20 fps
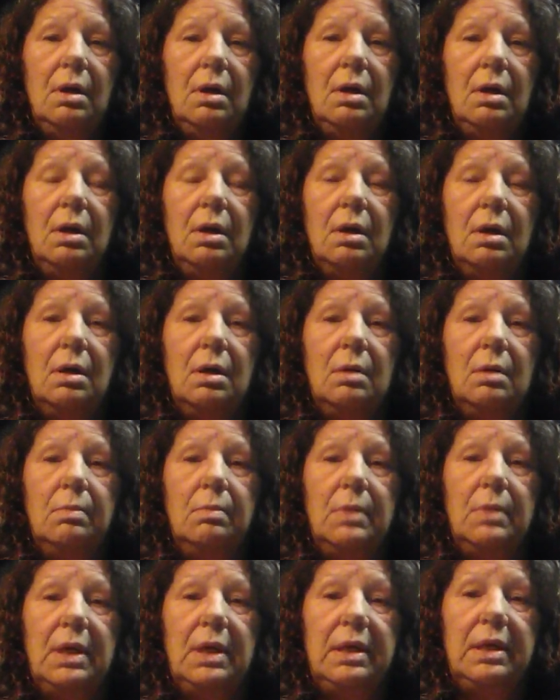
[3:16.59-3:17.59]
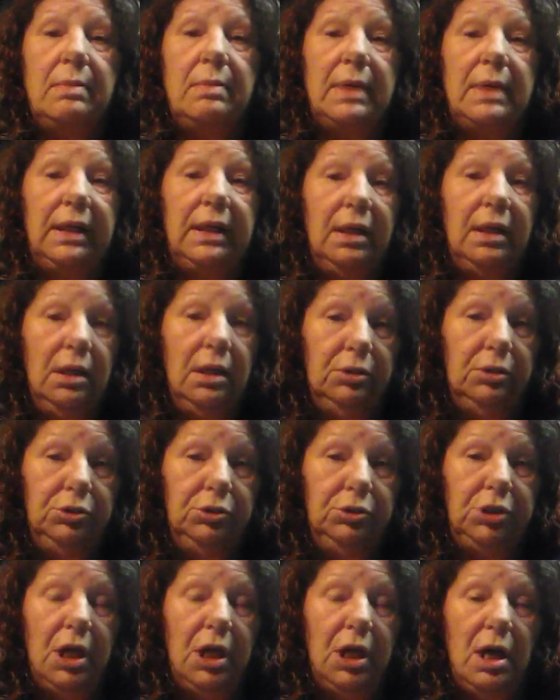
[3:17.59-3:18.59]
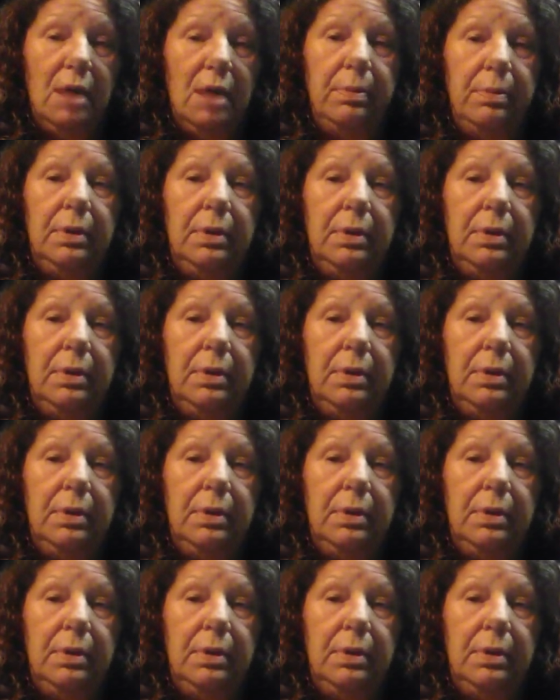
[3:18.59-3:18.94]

And then my other job